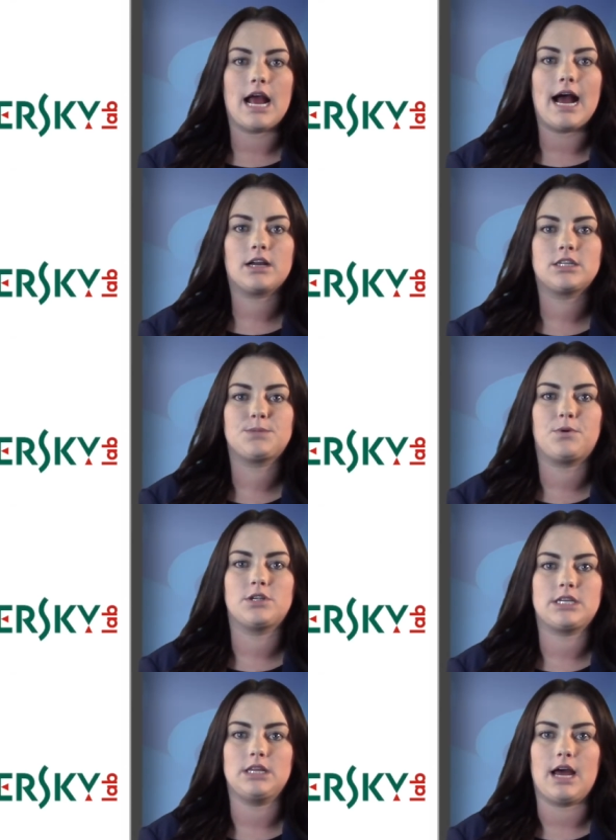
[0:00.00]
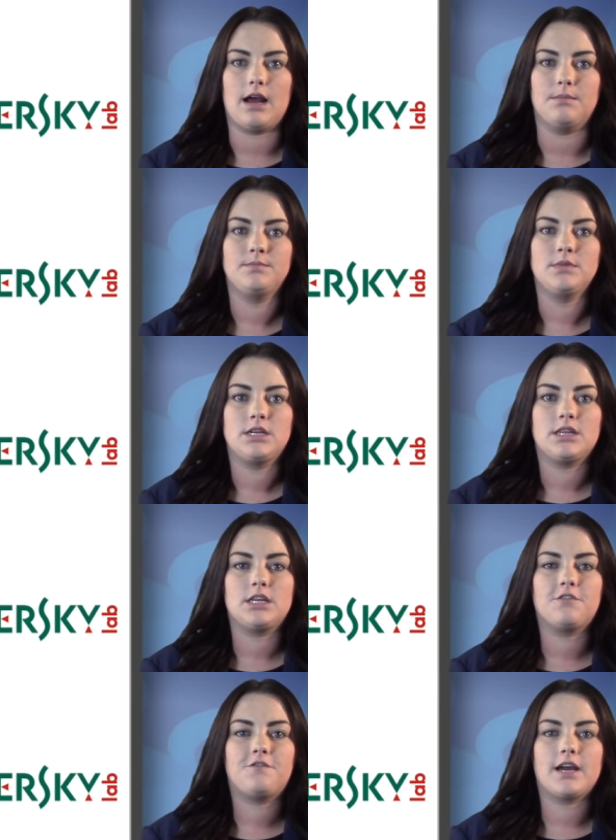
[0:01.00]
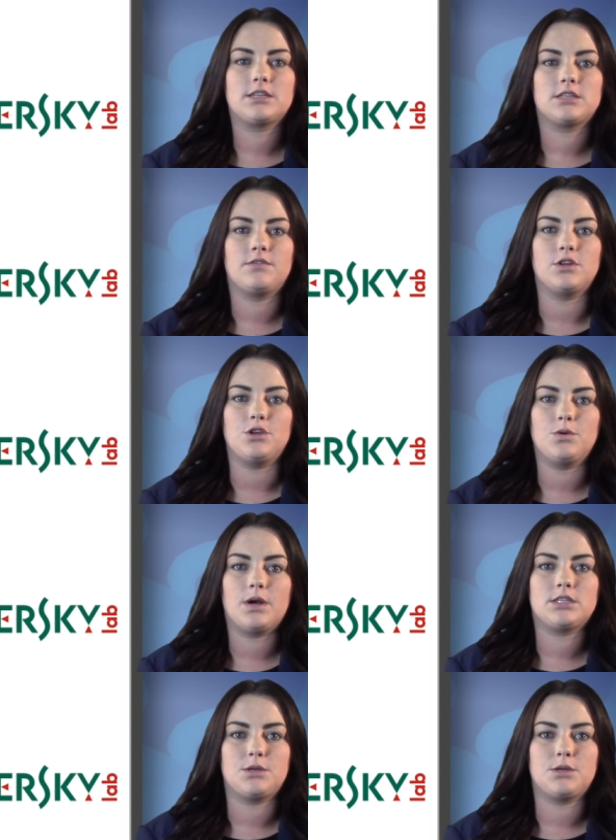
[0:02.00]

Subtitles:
At Kaspersky Lab, the effects of the U.S.